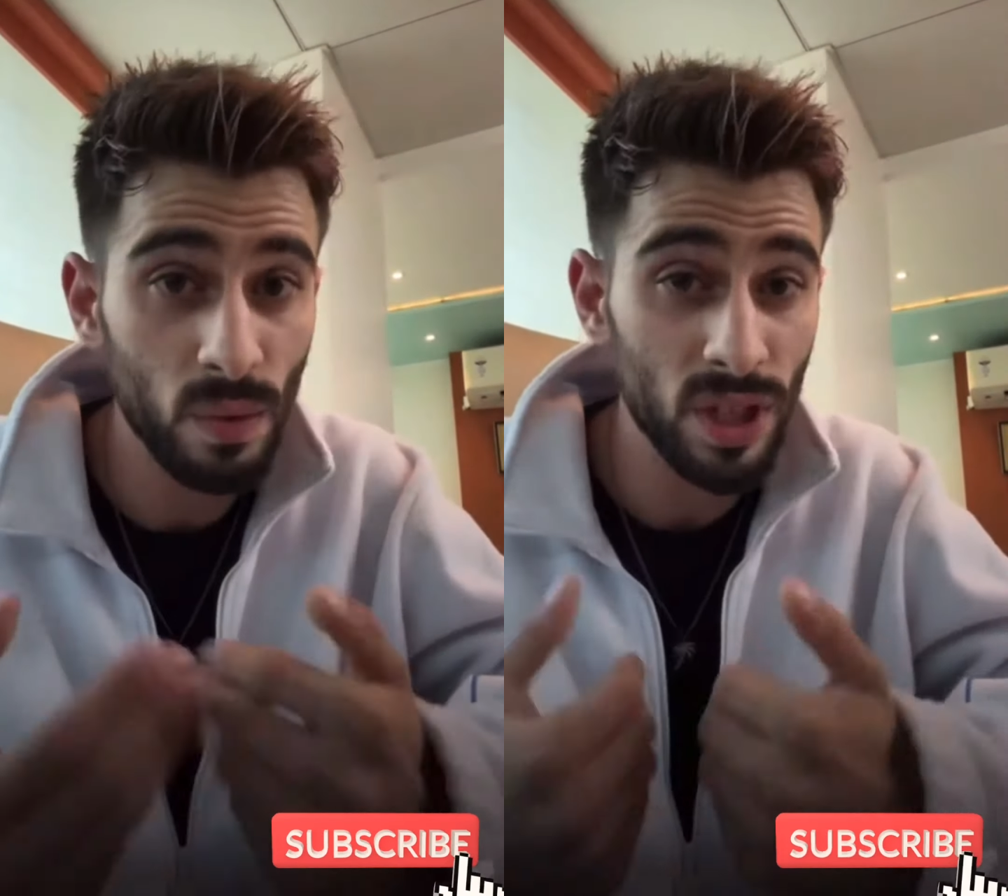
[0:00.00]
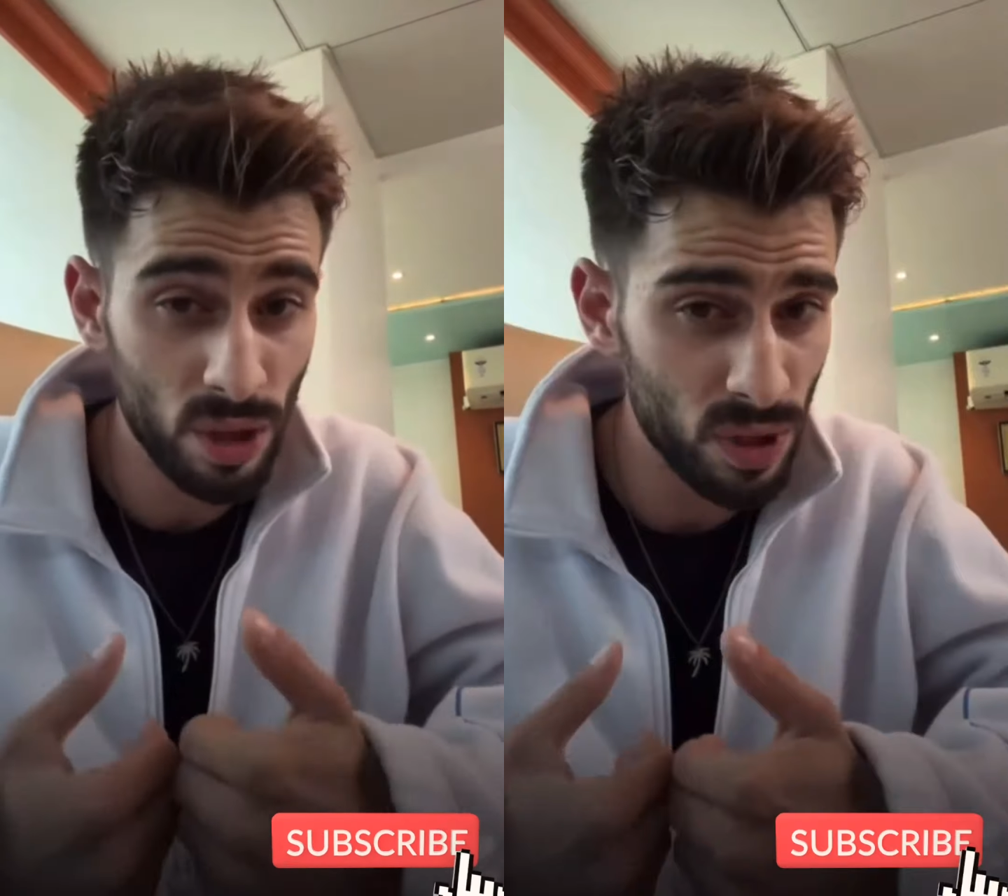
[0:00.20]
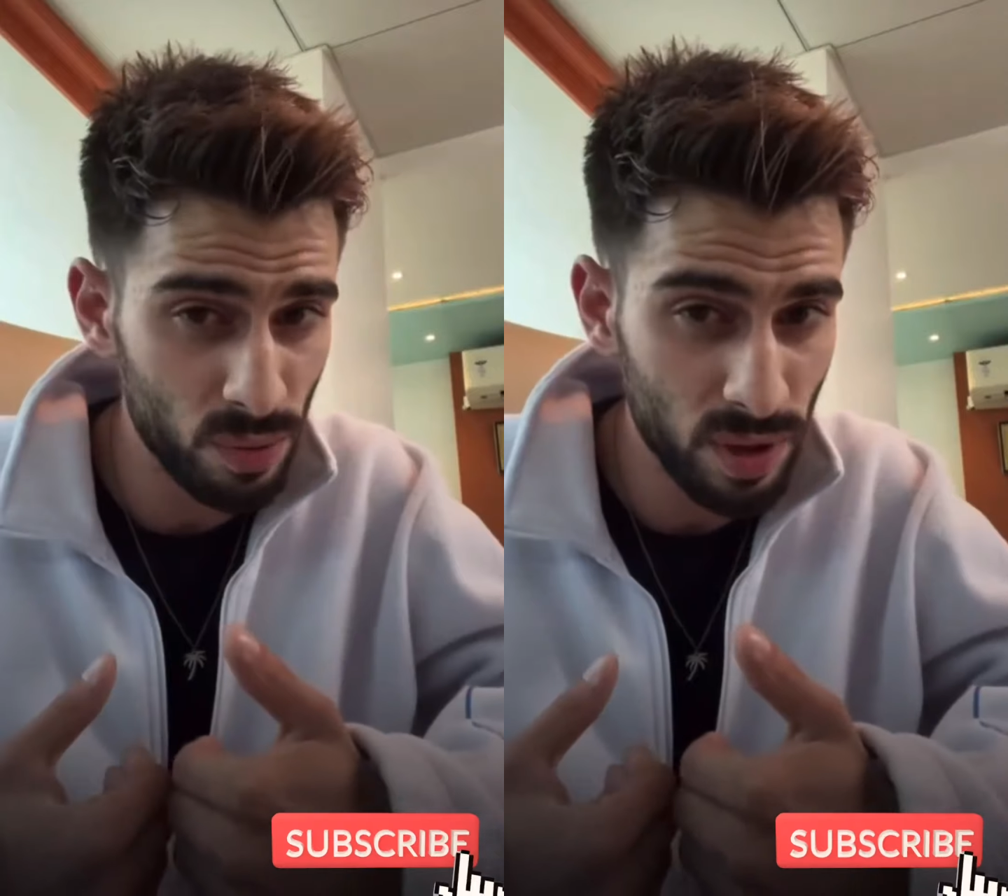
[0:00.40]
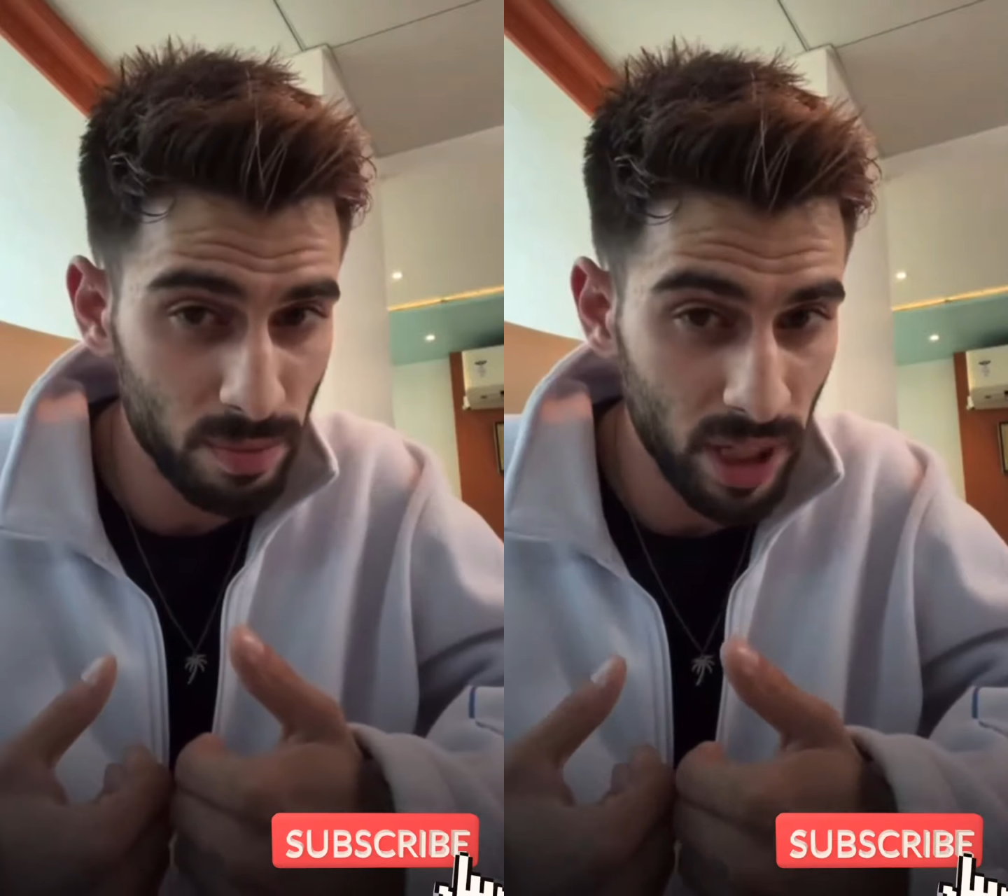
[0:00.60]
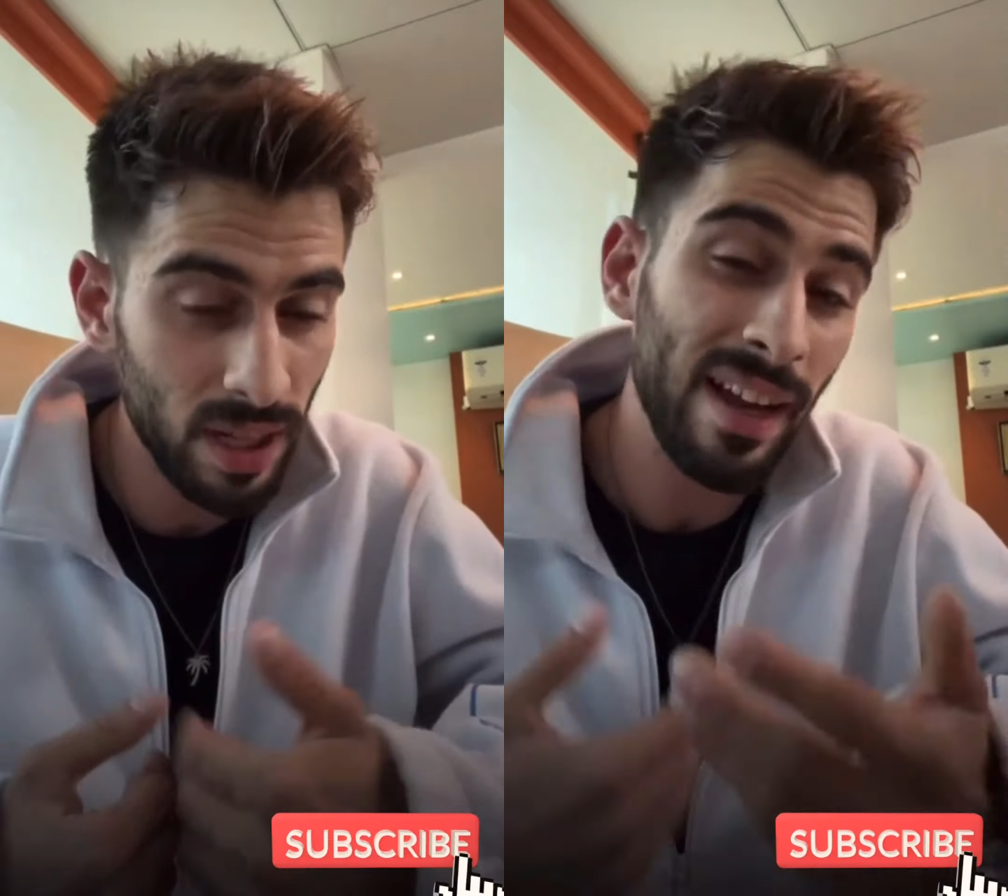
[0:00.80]
When she was with
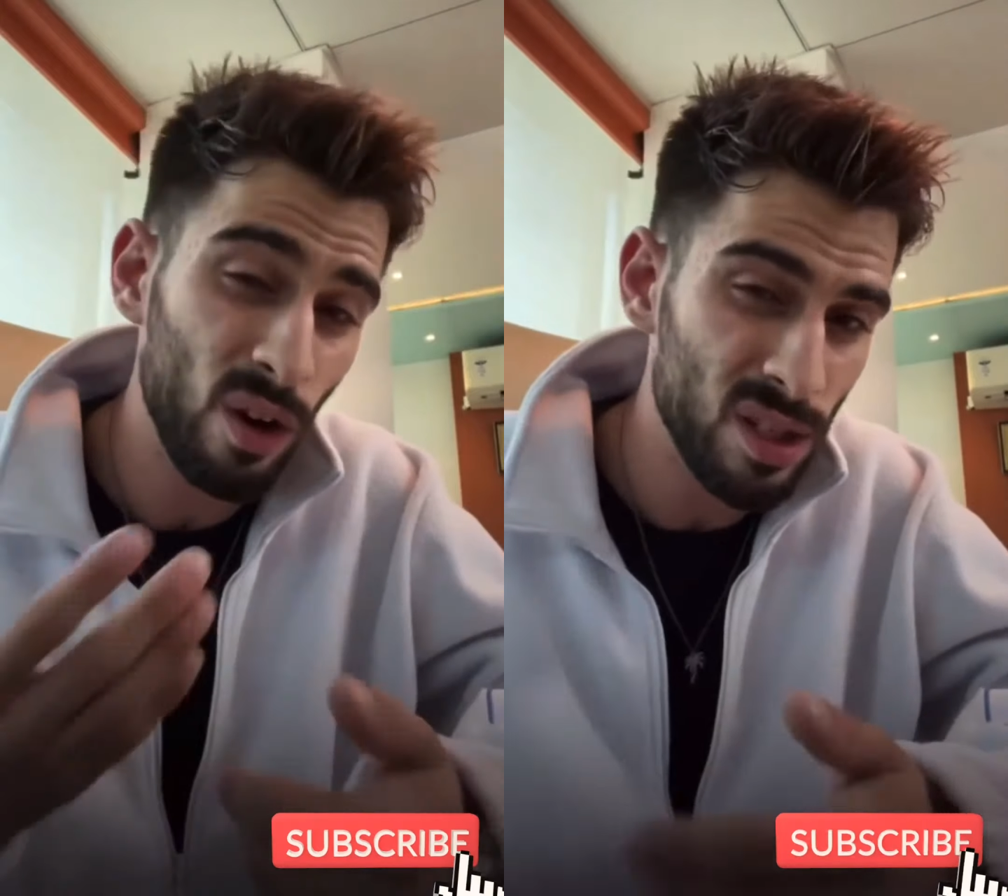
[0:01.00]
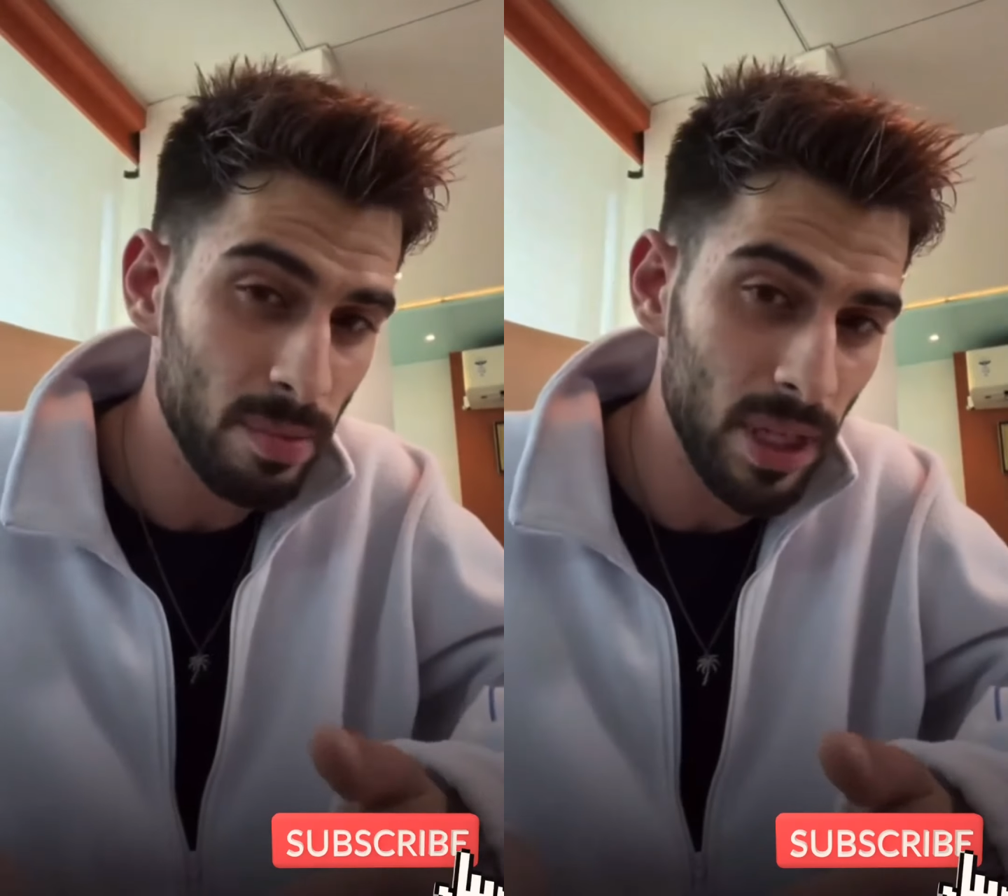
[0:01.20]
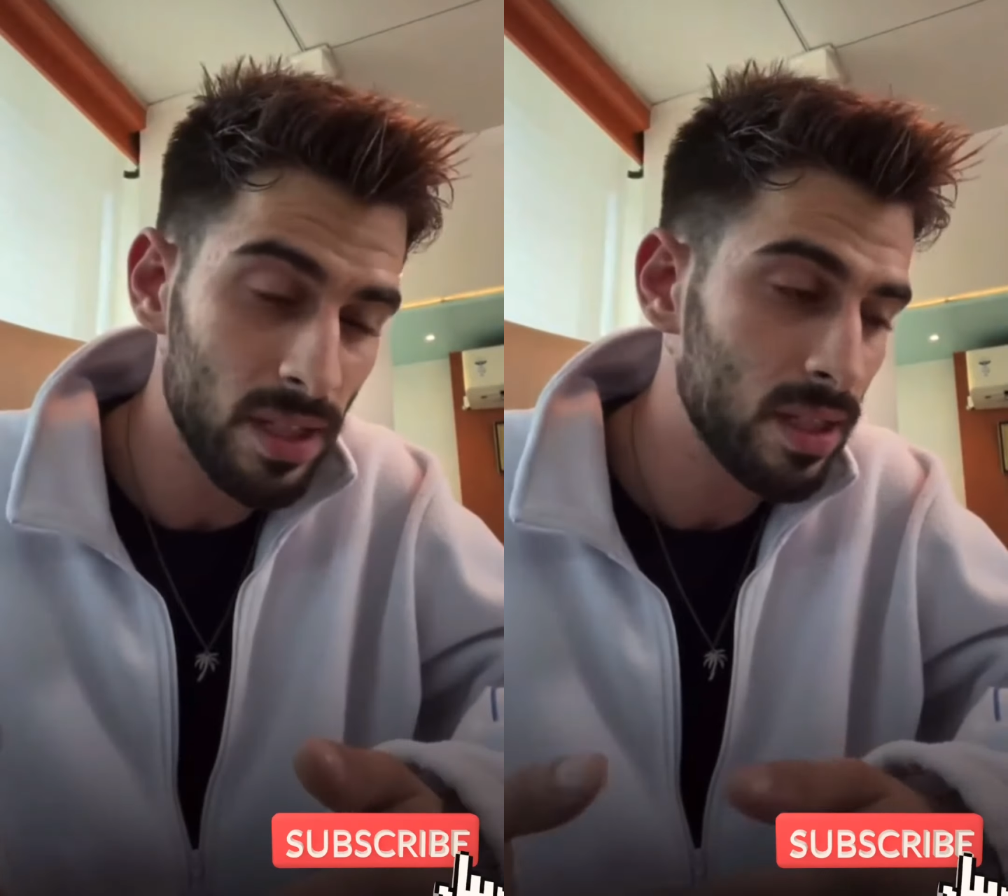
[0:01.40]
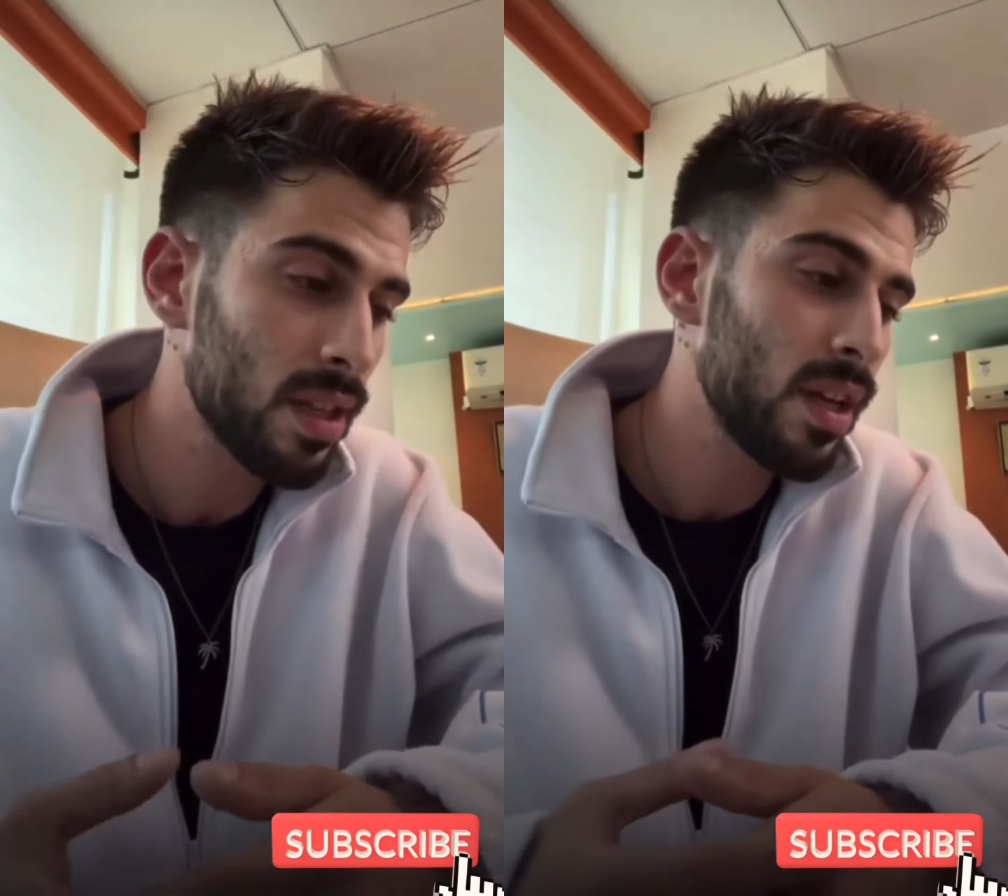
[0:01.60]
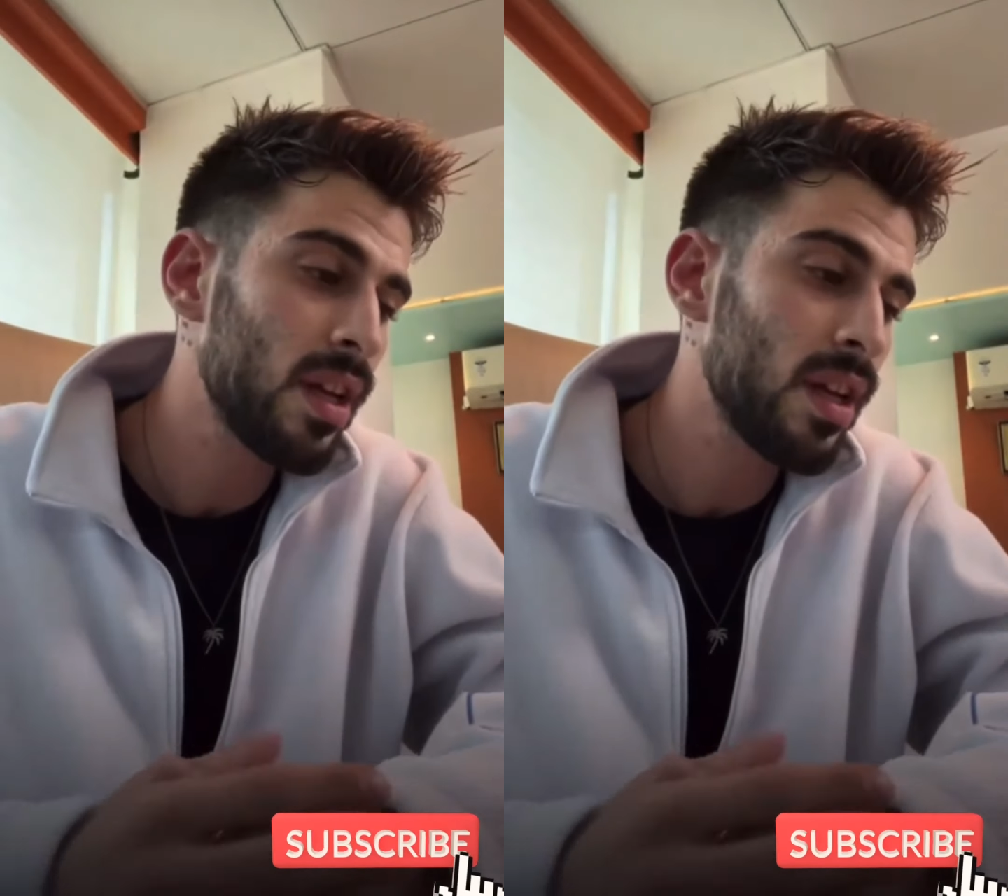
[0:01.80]
me, like on splits,